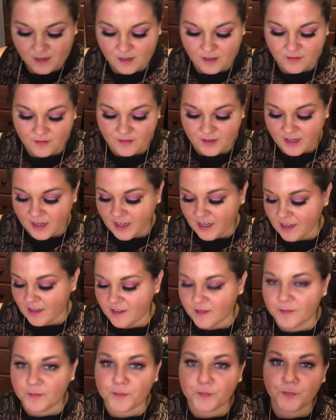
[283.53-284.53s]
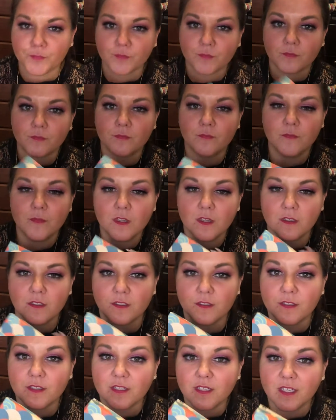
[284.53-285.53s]
All right,
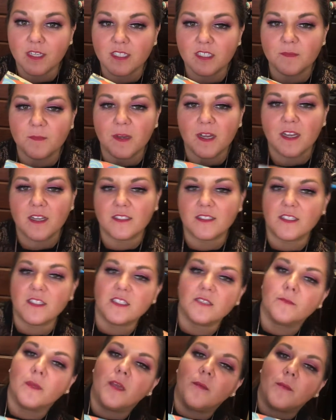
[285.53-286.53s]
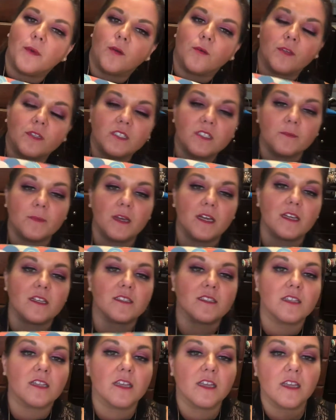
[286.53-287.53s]
so the next box is my bonus box
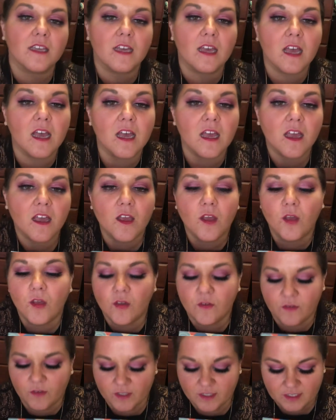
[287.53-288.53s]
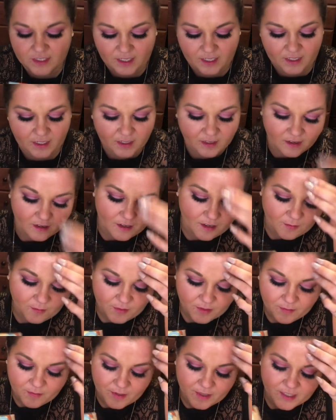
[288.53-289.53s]
that I got for signing up
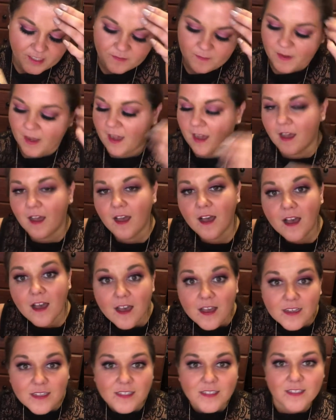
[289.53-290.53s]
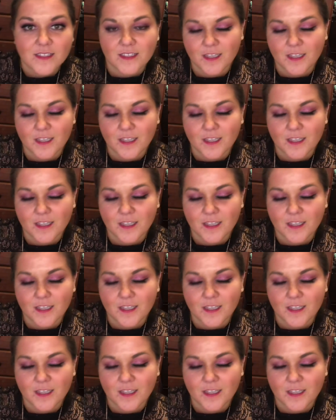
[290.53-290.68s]
with Birchbox,